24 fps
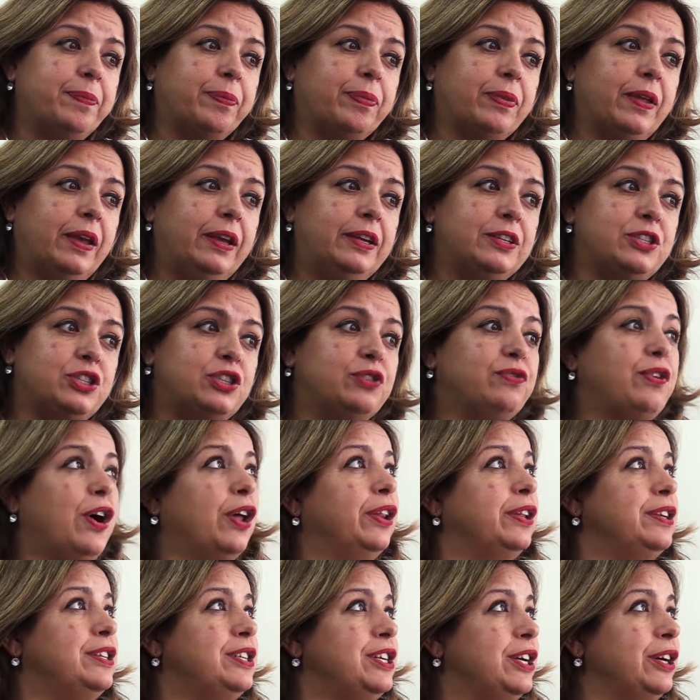is to
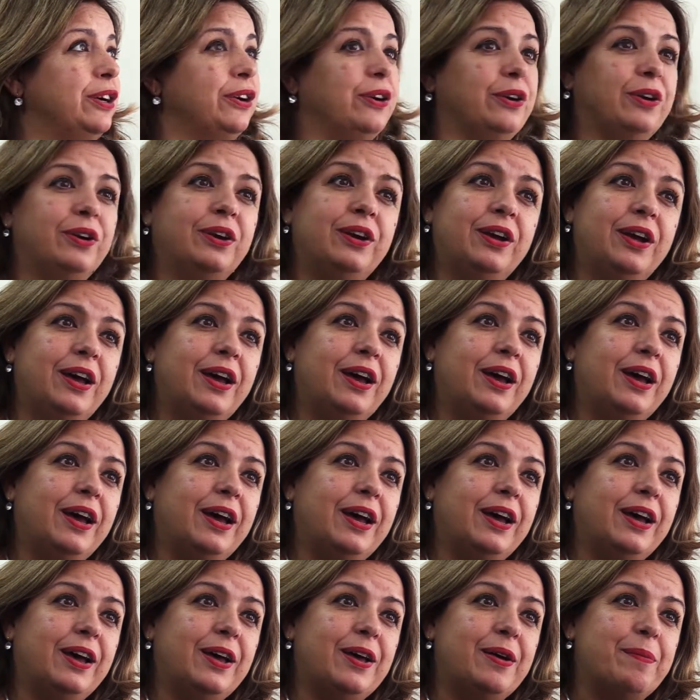volunteer.
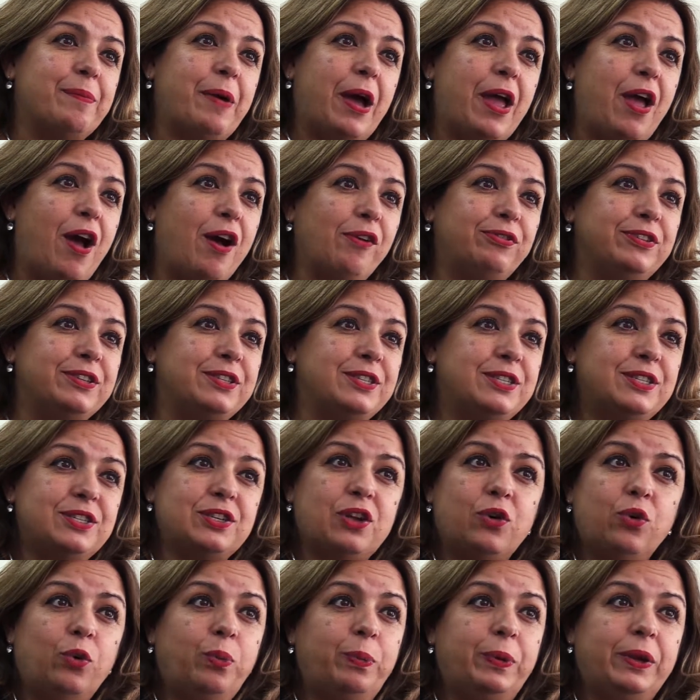My office is
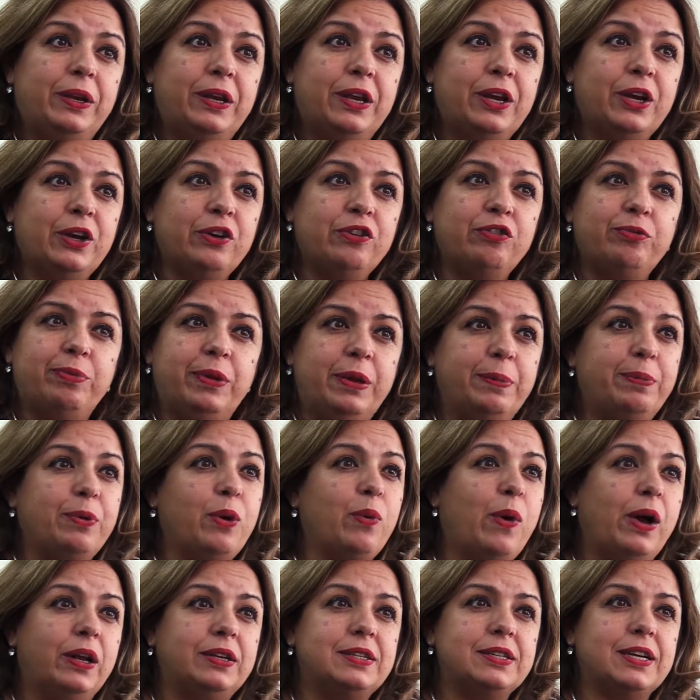open here if people
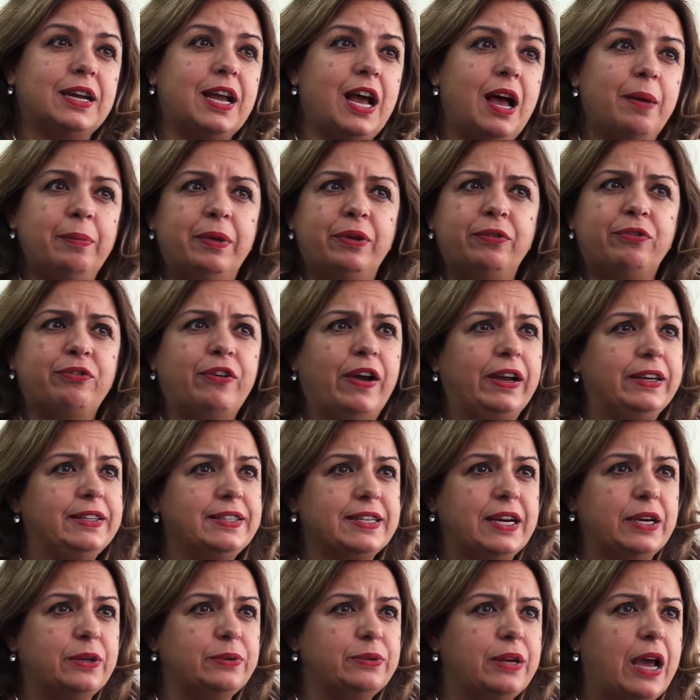want to come and find
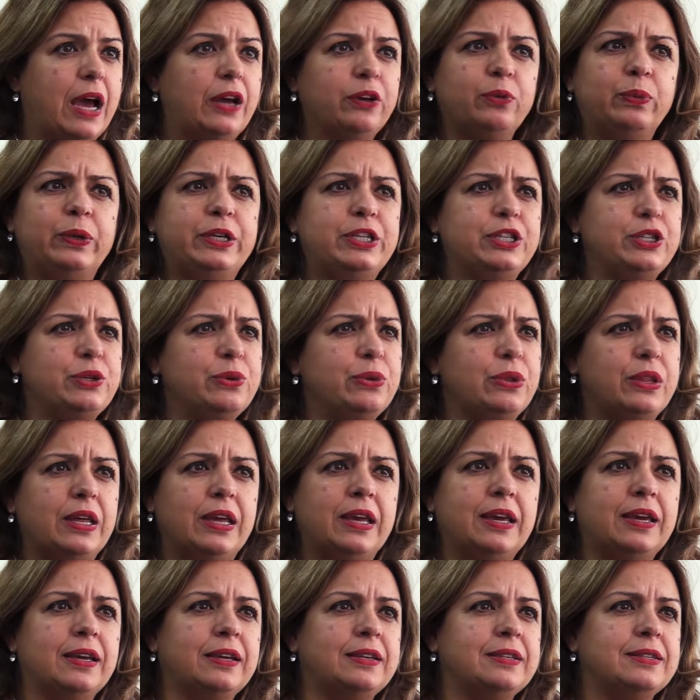out how do we do
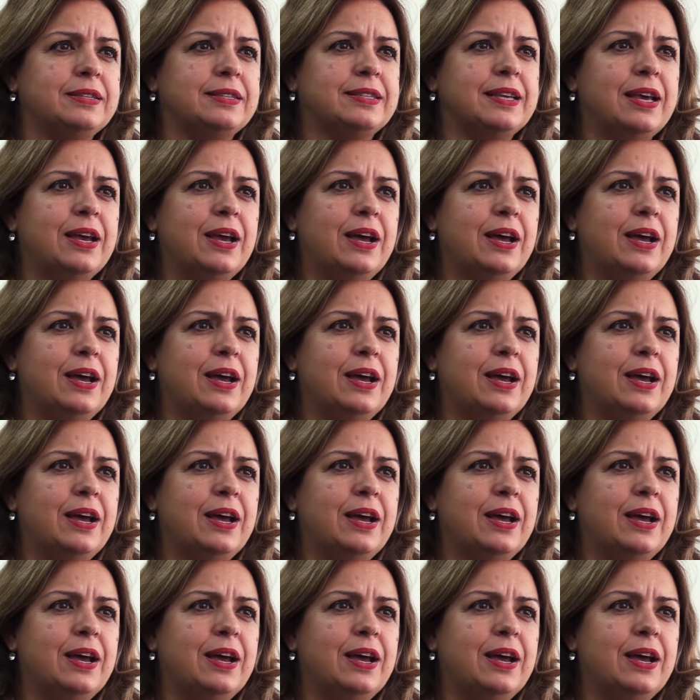things,